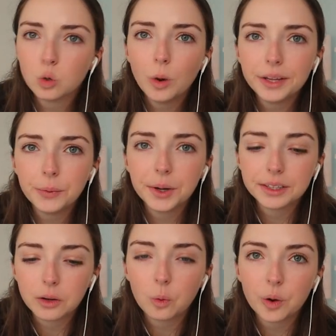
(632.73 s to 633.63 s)

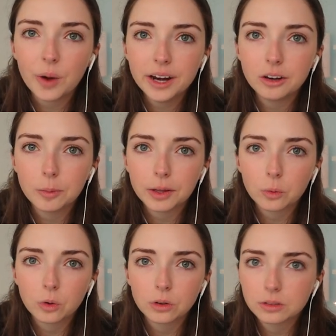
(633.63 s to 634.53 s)
twenty-one, like, what do I know about
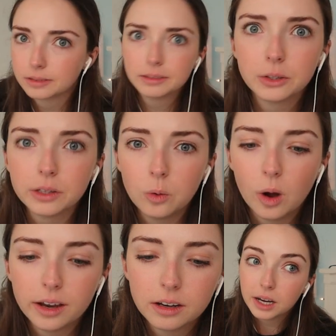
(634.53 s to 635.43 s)
the world? Literally
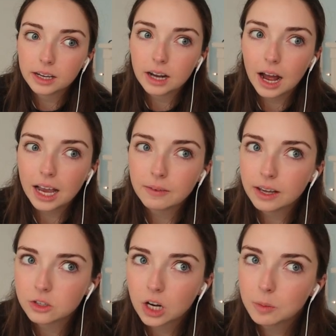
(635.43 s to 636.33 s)
what? But I have
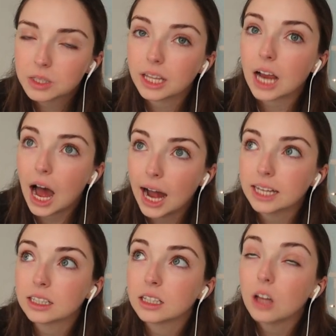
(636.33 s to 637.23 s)
had jobs that like
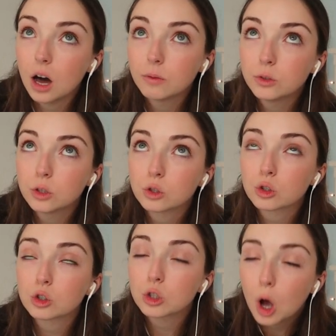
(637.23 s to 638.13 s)
I loved
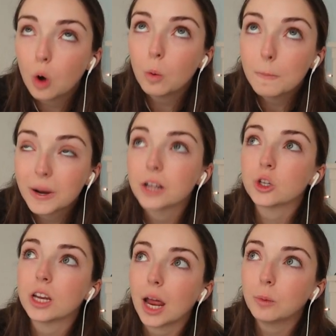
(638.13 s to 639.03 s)
so
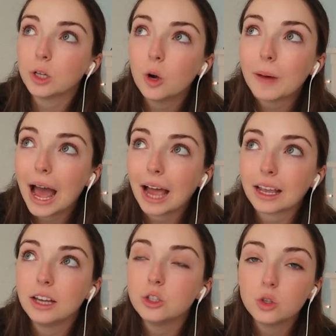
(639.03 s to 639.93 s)
much, and I would go
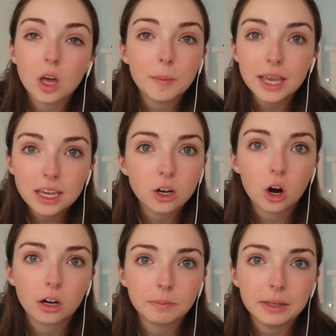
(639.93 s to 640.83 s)
back and do them in a
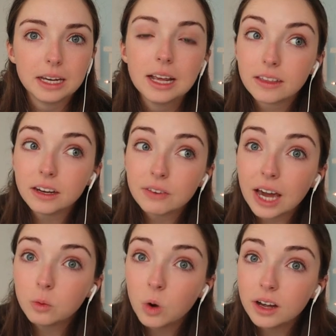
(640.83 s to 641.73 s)
heartbeat. And then I've
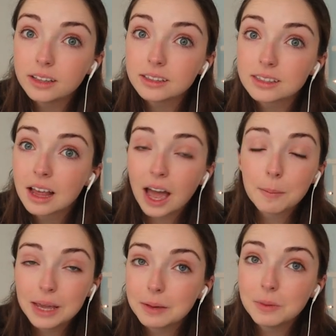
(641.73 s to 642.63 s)
had ones
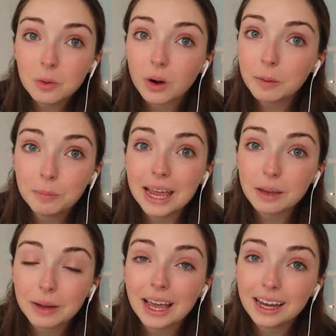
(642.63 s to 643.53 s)
that make me want to
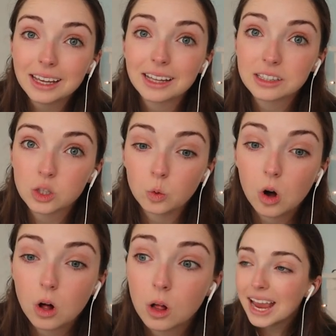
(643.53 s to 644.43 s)
bang my head against the
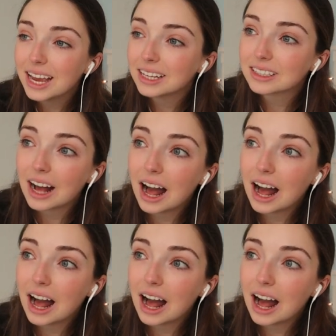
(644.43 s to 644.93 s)
wall. And